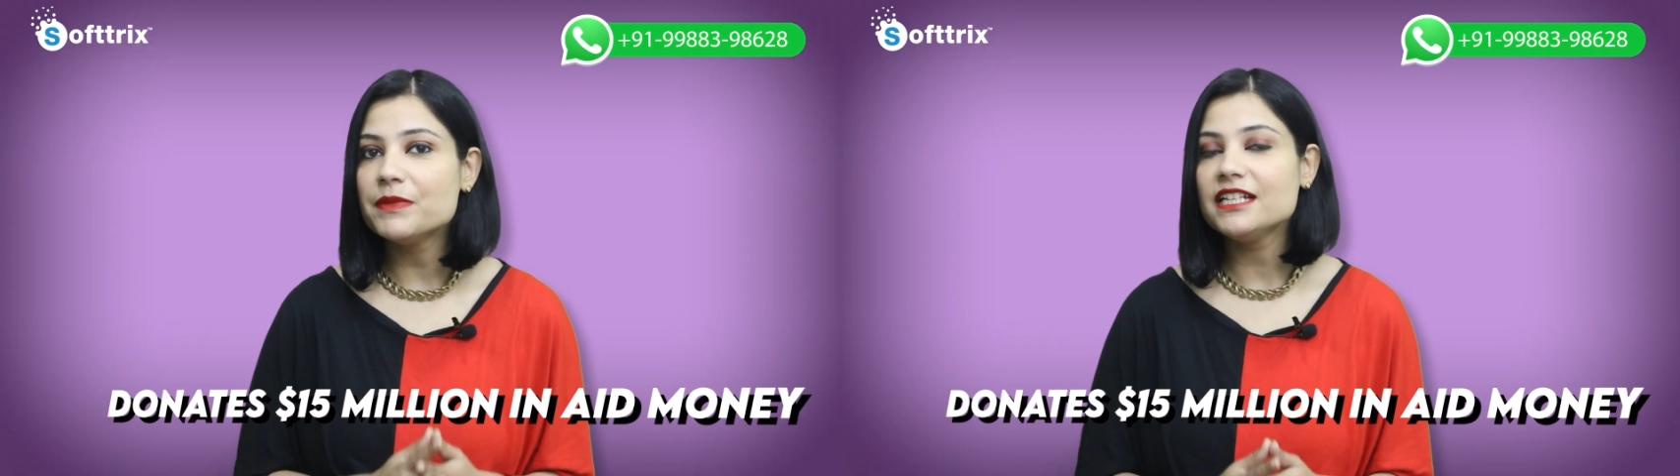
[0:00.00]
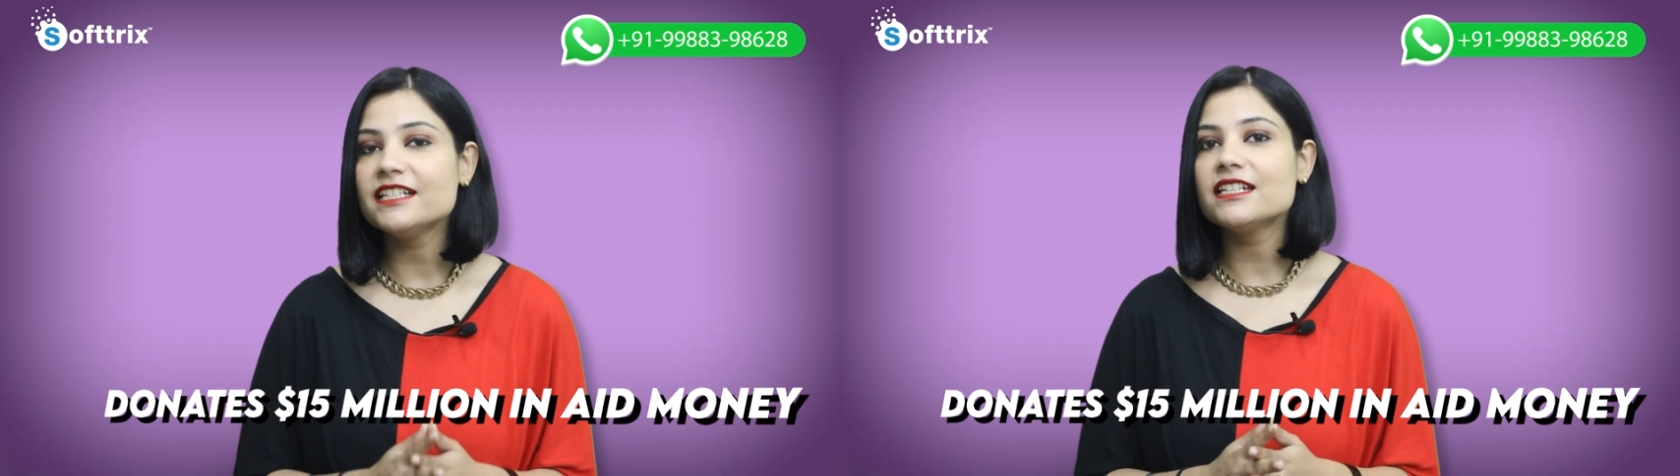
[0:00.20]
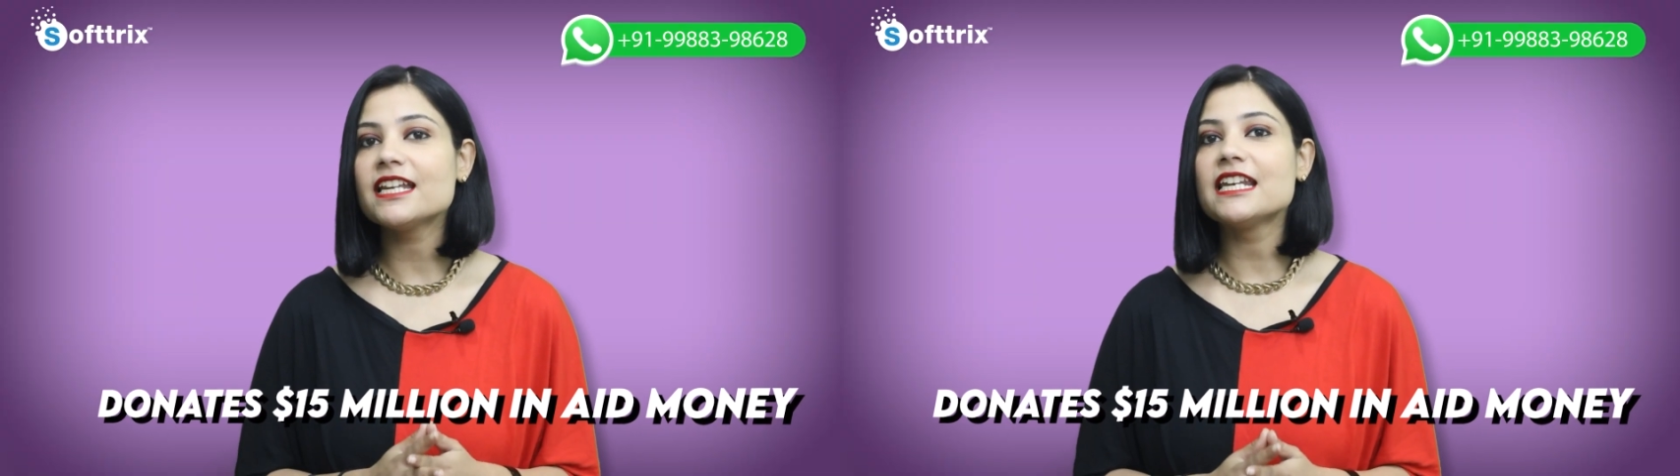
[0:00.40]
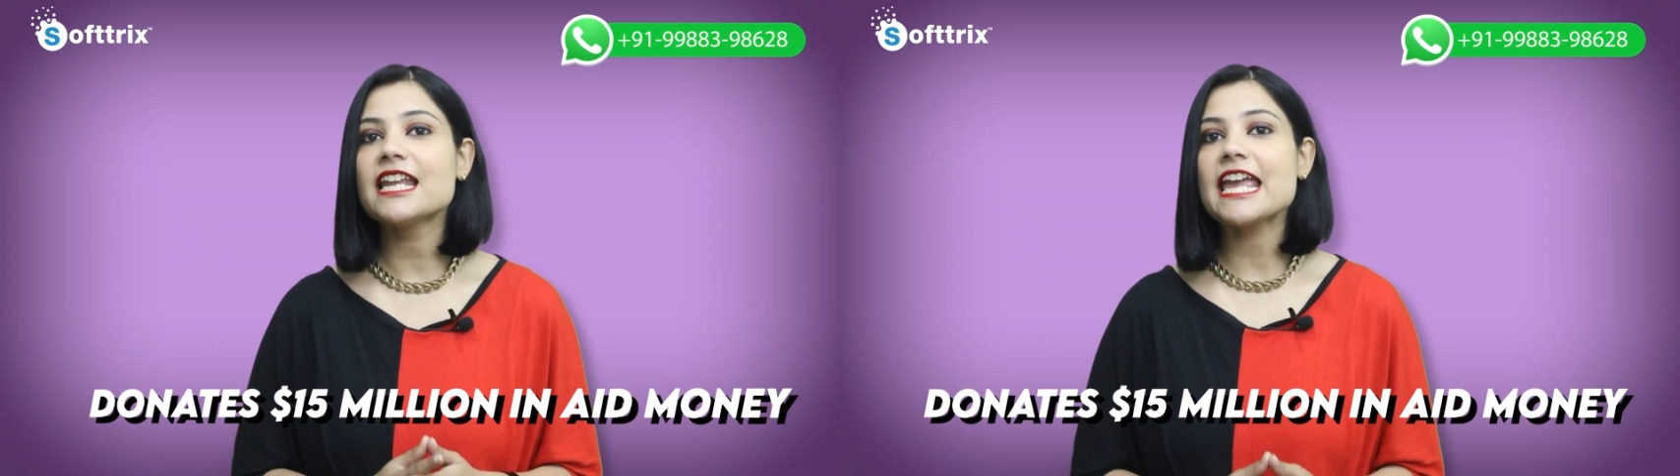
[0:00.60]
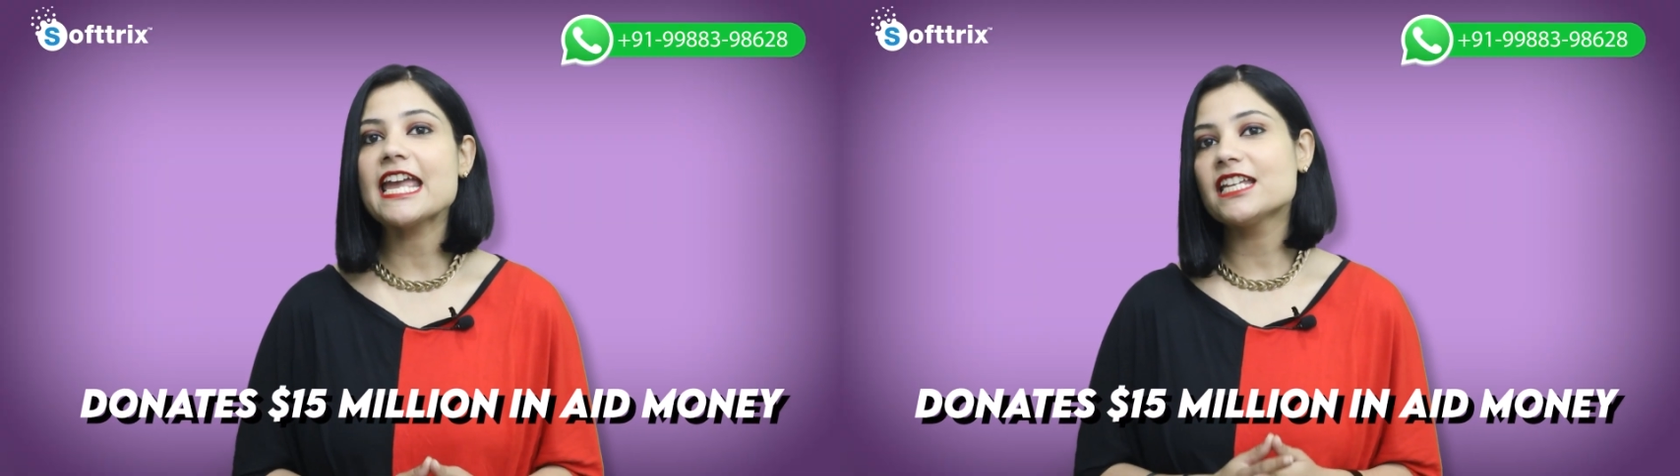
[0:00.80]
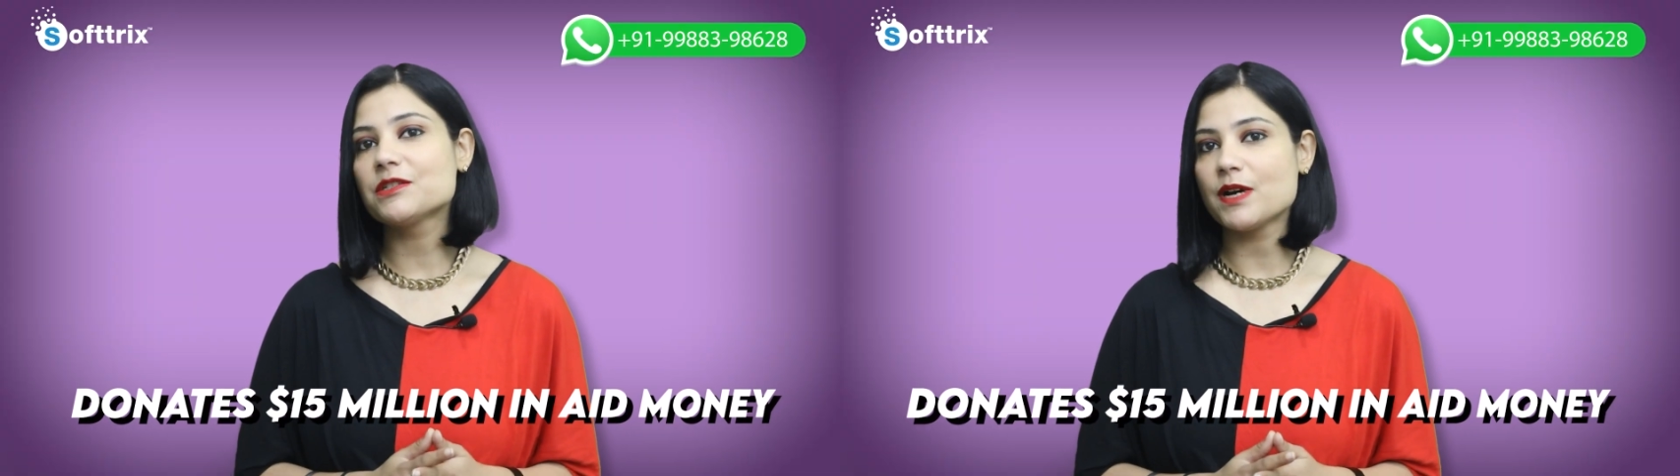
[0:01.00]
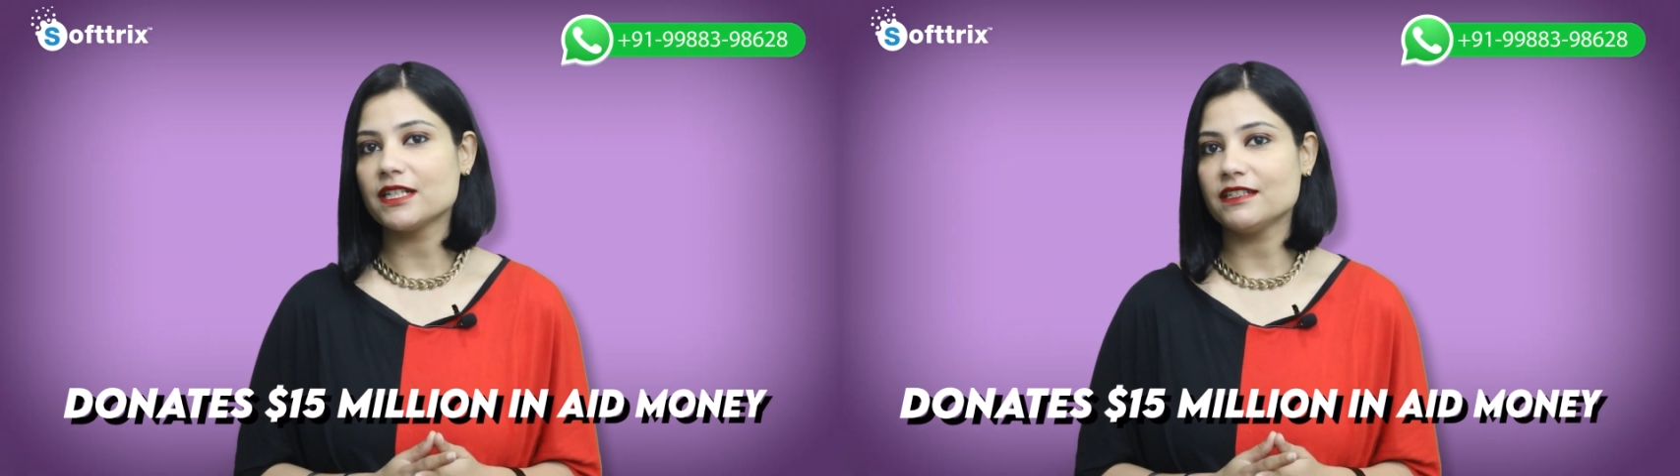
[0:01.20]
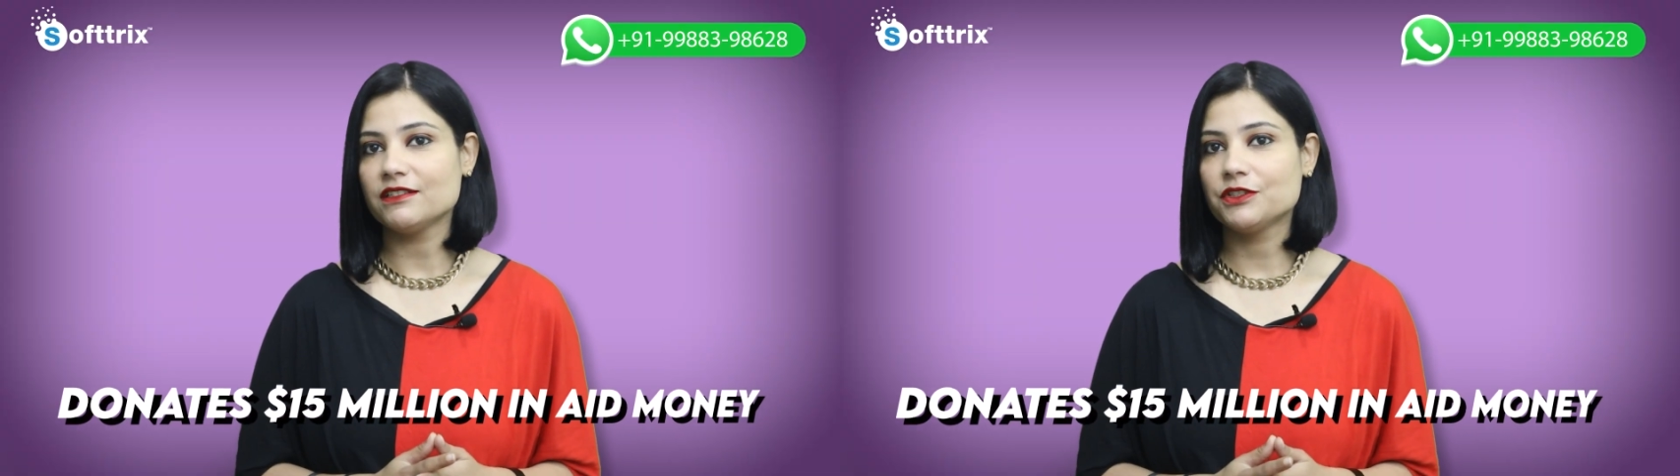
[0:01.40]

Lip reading: million in aid money